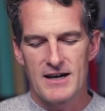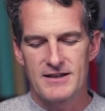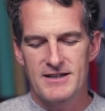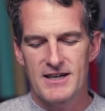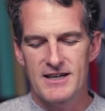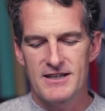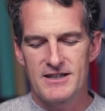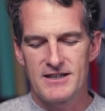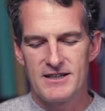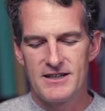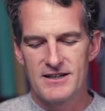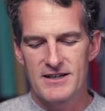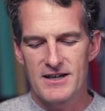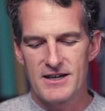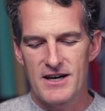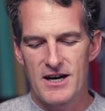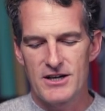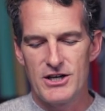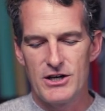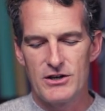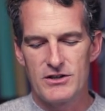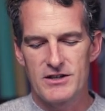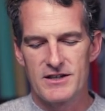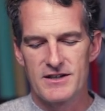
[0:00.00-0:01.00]
Uh, did, did uh,
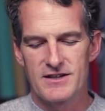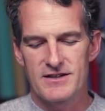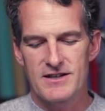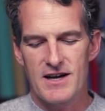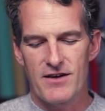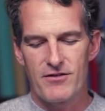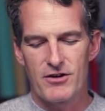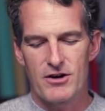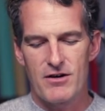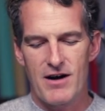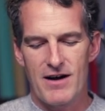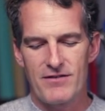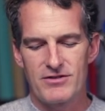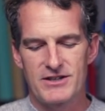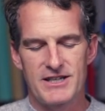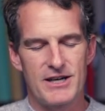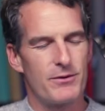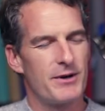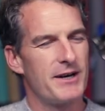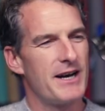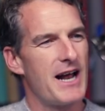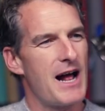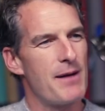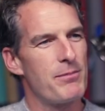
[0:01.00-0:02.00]
Newton discover
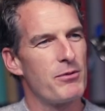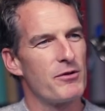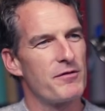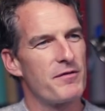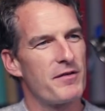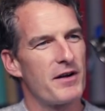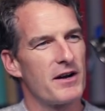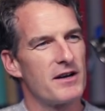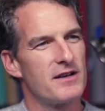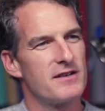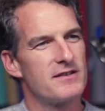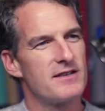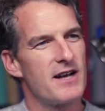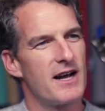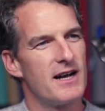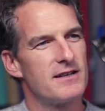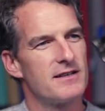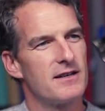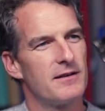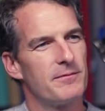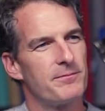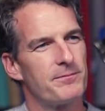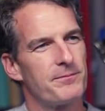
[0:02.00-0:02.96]
gravity when an apple fell on his head?